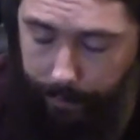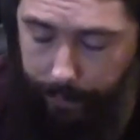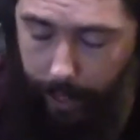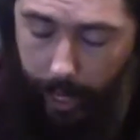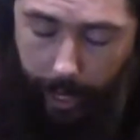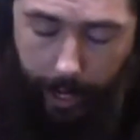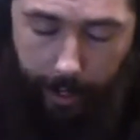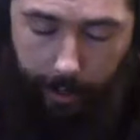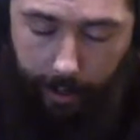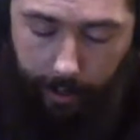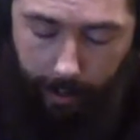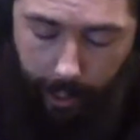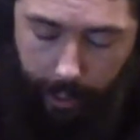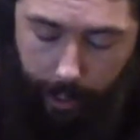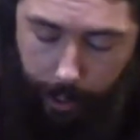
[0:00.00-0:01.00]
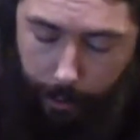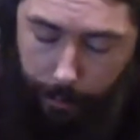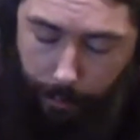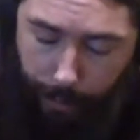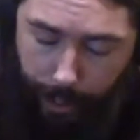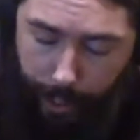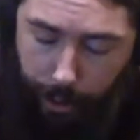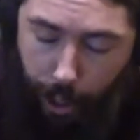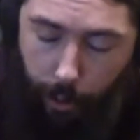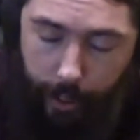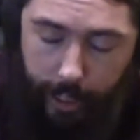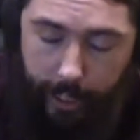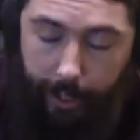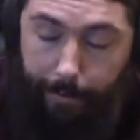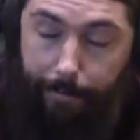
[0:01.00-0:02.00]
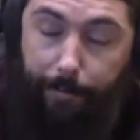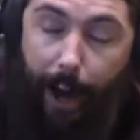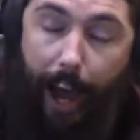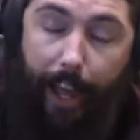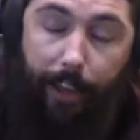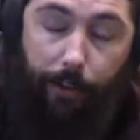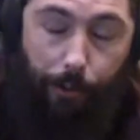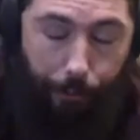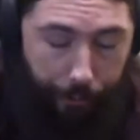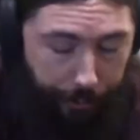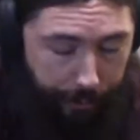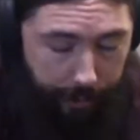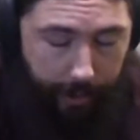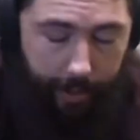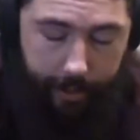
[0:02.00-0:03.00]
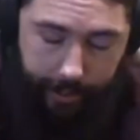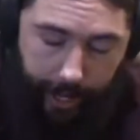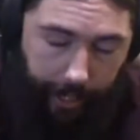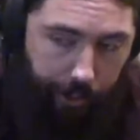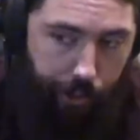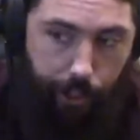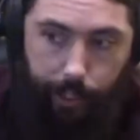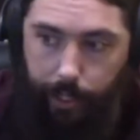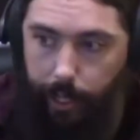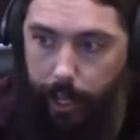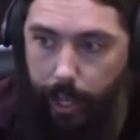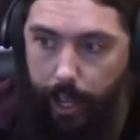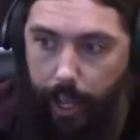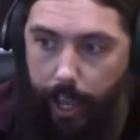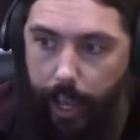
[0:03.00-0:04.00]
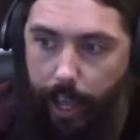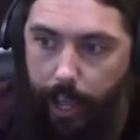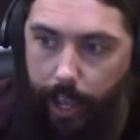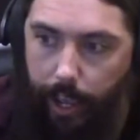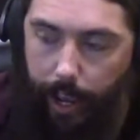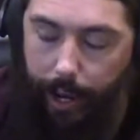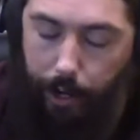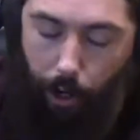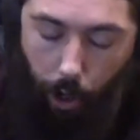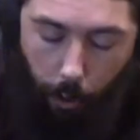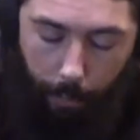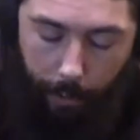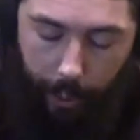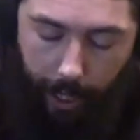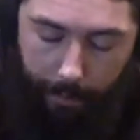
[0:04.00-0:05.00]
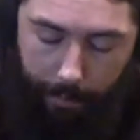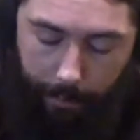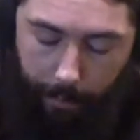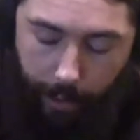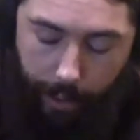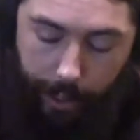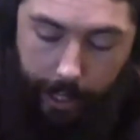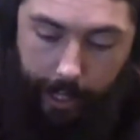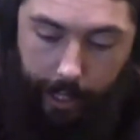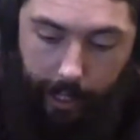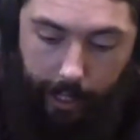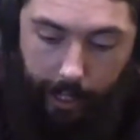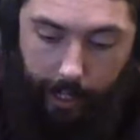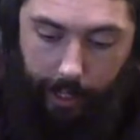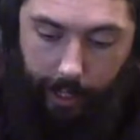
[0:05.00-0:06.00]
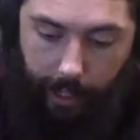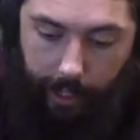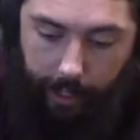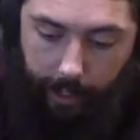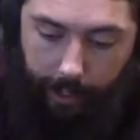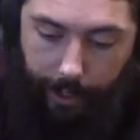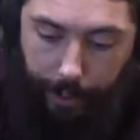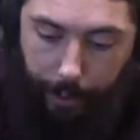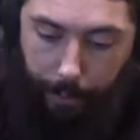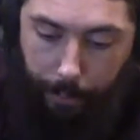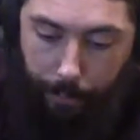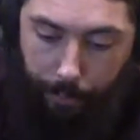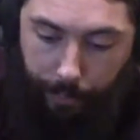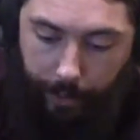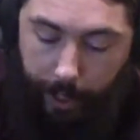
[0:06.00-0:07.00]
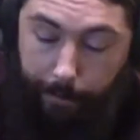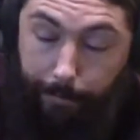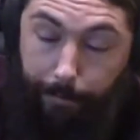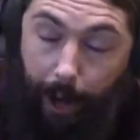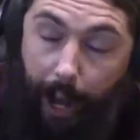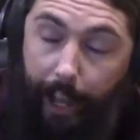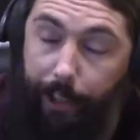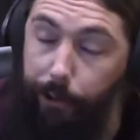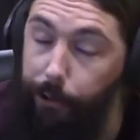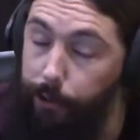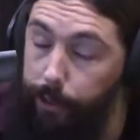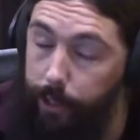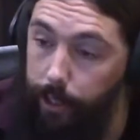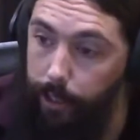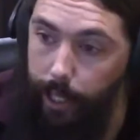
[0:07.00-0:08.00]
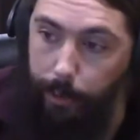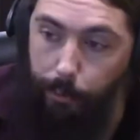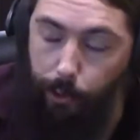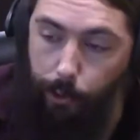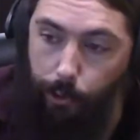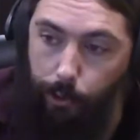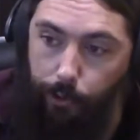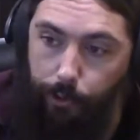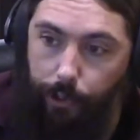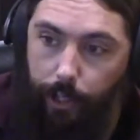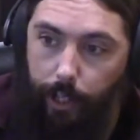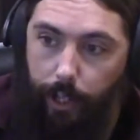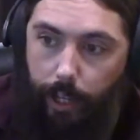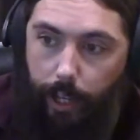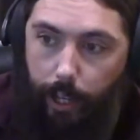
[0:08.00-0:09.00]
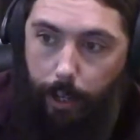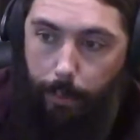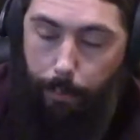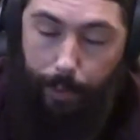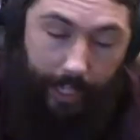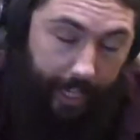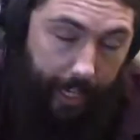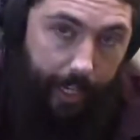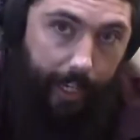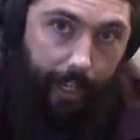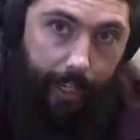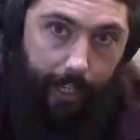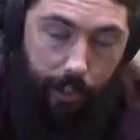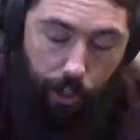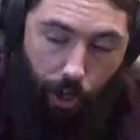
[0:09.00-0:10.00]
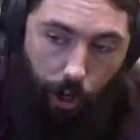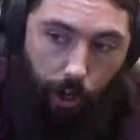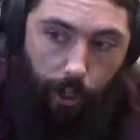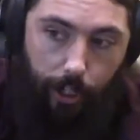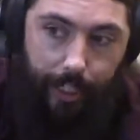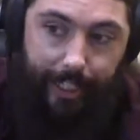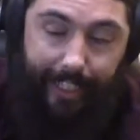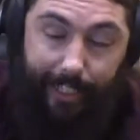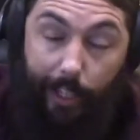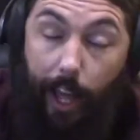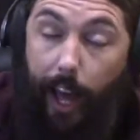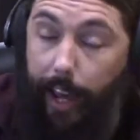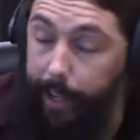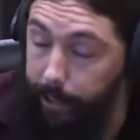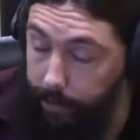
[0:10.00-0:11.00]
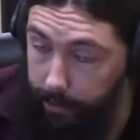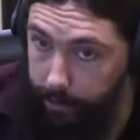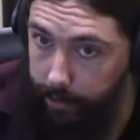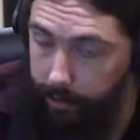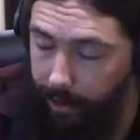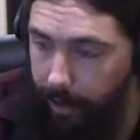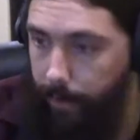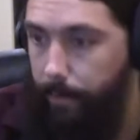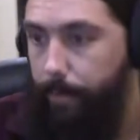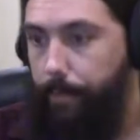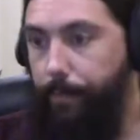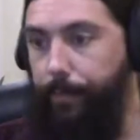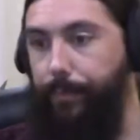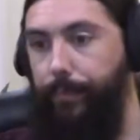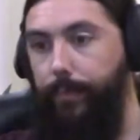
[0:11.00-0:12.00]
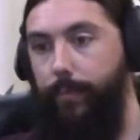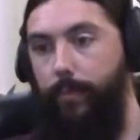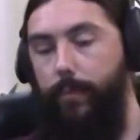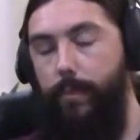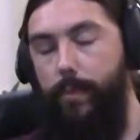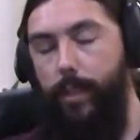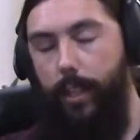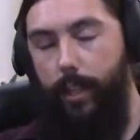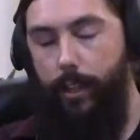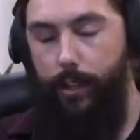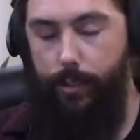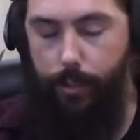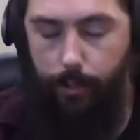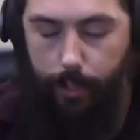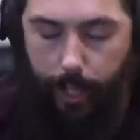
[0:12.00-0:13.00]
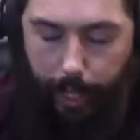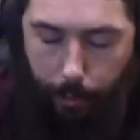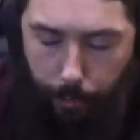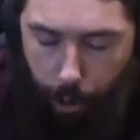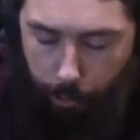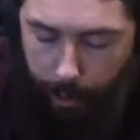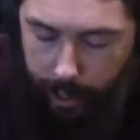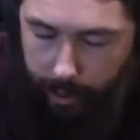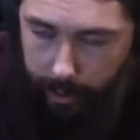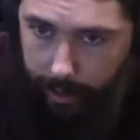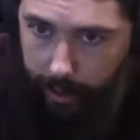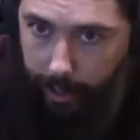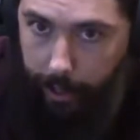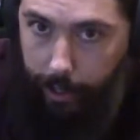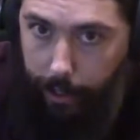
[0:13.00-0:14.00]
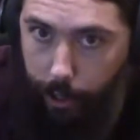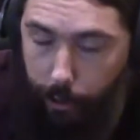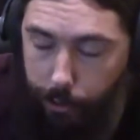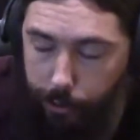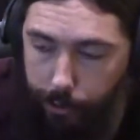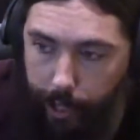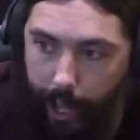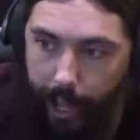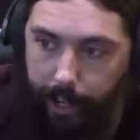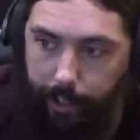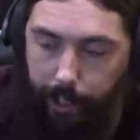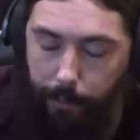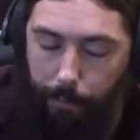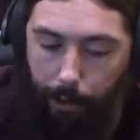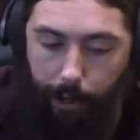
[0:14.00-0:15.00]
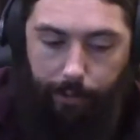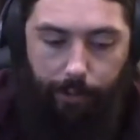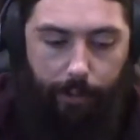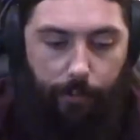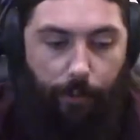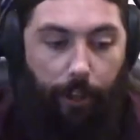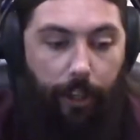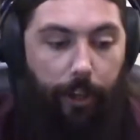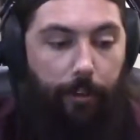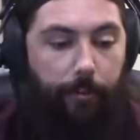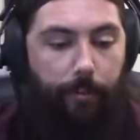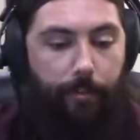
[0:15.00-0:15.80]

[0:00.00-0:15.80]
and then go into the Files section and open up the file labeled Beginning Guitar Slides. So take a moment and go do that. You can pause this video.